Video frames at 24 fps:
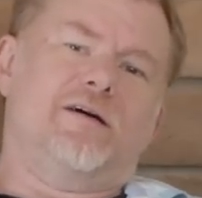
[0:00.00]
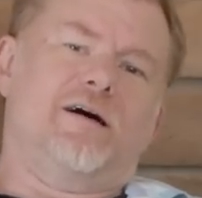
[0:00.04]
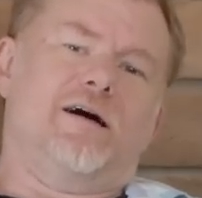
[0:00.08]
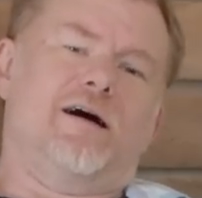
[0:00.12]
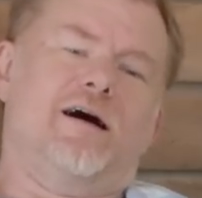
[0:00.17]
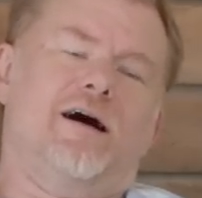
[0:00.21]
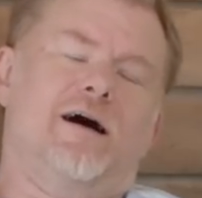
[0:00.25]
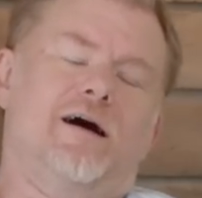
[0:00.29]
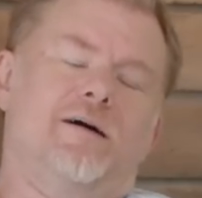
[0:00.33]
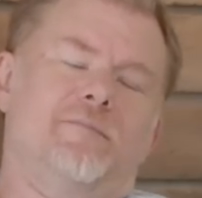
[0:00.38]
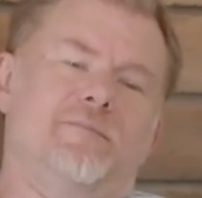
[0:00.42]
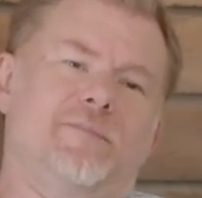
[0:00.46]

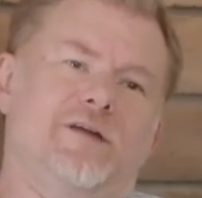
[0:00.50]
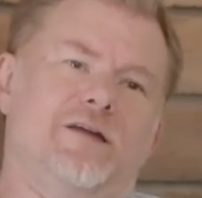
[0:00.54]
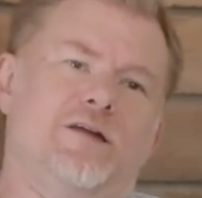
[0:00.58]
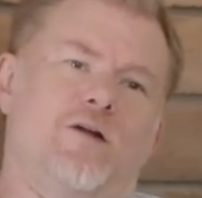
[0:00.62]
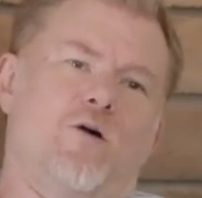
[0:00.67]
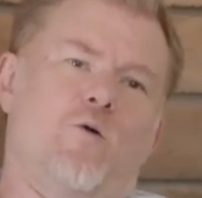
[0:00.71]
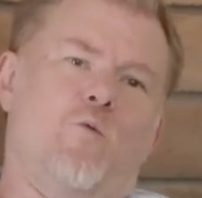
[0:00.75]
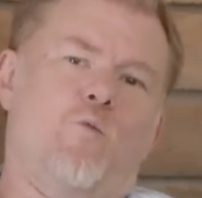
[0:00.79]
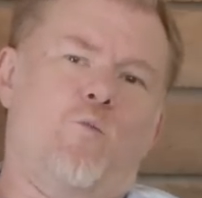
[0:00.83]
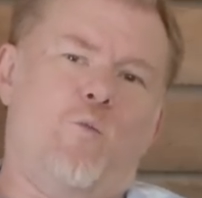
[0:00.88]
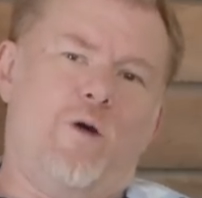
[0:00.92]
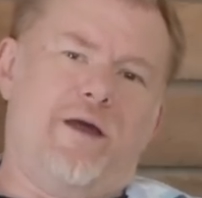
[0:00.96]

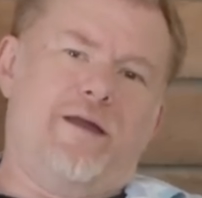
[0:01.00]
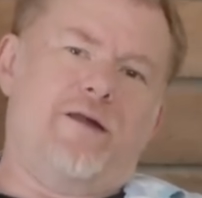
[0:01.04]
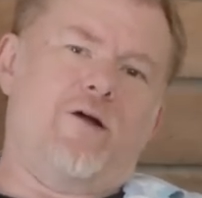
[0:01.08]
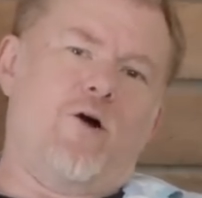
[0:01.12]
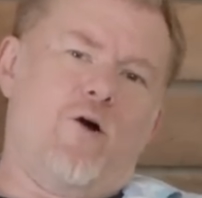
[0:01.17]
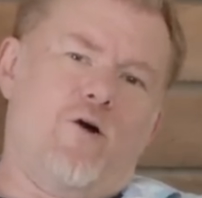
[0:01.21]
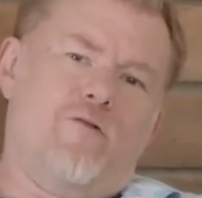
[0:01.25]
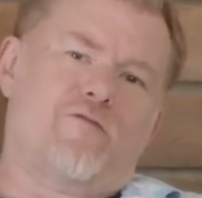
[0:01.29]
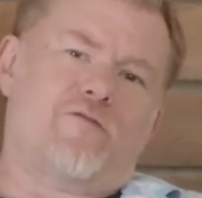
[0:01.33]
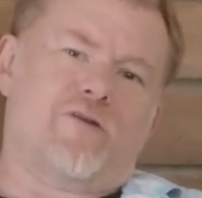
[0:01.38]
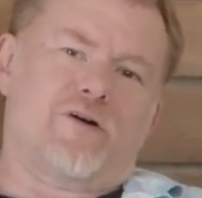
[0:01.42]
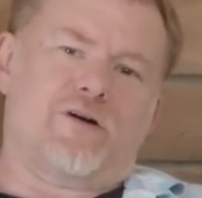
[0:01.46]
win
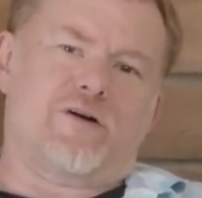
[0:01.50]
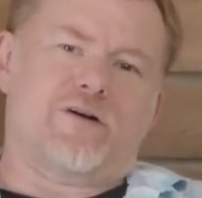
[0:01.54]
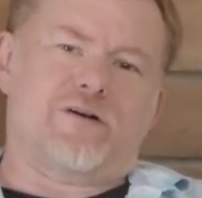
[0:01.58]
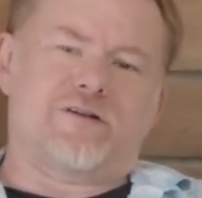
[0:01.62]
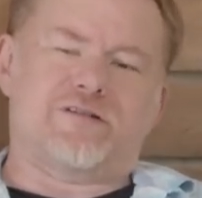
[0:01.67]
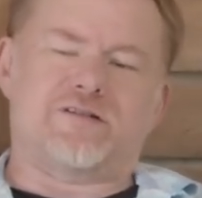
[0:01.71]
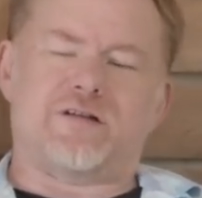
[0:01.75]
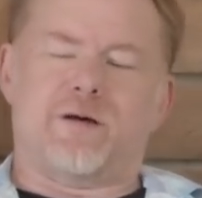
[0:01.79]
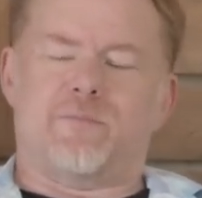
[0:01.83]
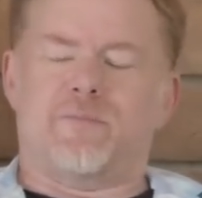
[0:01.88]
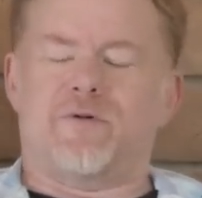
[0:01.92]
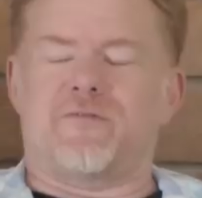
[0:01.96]
over
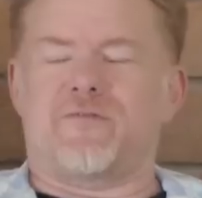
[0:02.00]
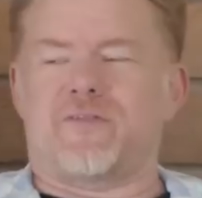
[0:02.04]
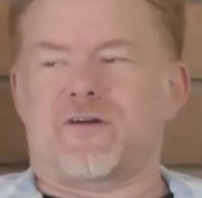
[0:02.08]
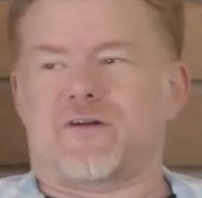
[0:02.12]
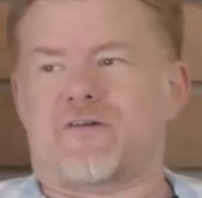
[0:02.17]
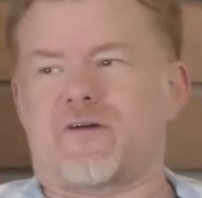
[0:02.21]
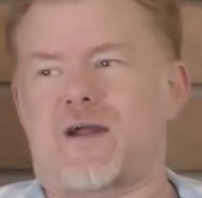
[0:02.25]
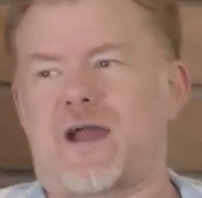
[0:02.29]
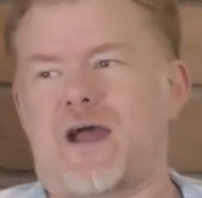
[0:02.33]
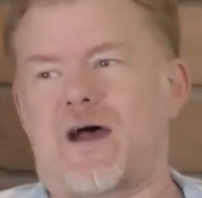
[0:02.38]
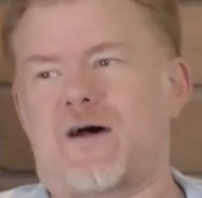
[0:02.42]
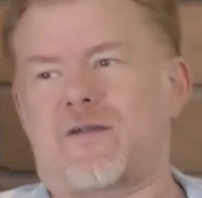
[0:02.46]
some of the
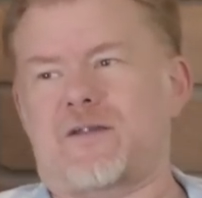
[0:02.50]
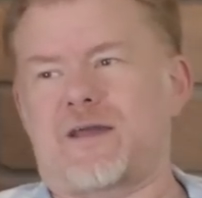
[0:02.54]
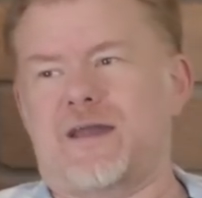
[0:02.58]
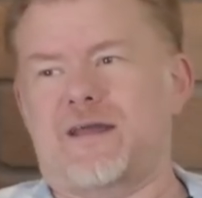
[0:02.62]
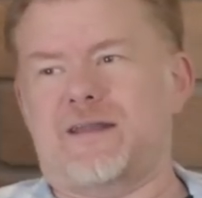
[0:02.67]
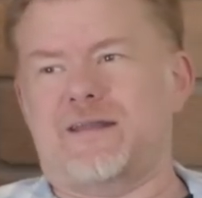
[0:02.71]
crowd.